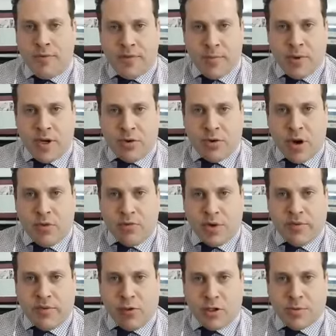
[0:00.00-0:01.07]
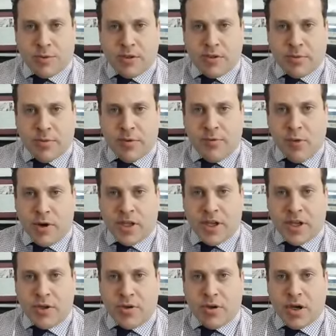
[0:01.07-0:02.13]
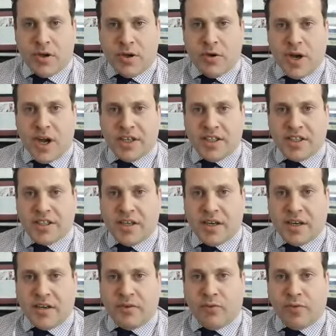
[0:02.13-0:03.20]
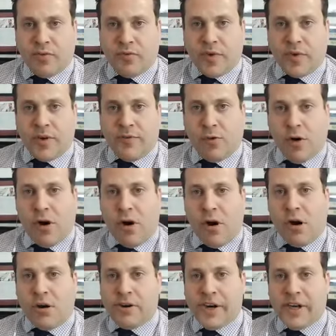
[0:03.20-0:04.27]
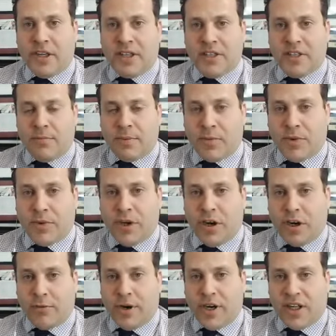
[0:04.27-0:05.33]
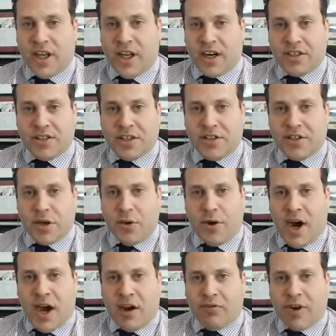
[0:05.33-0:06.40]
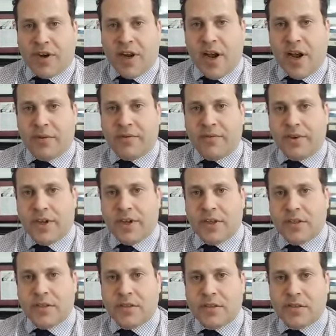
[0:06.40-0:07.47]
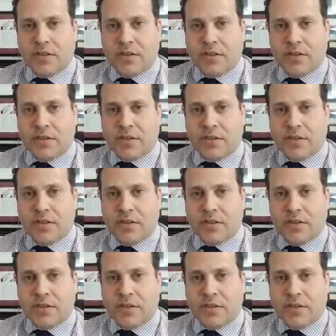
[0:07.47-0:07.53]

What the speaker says: an opinion on reinforcement learning before I let you go? RL is something we talk about a lot because it's so hot right now in finance.